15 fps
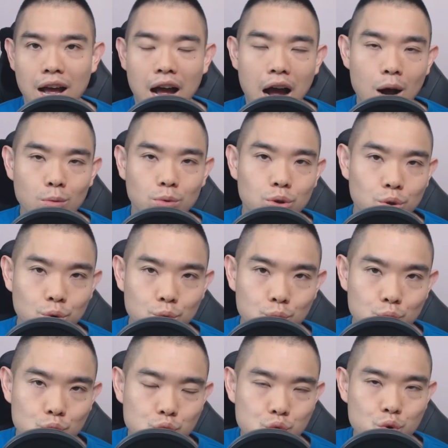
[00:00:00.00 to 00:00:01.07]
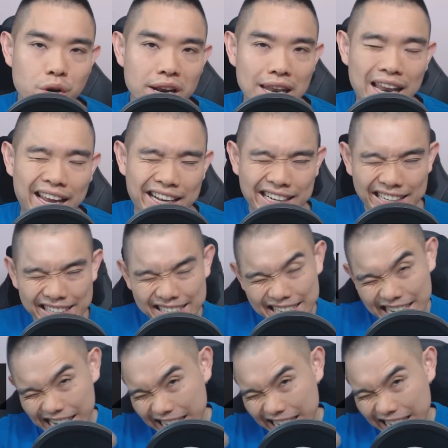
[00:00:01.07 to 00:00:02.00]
how do you trade like a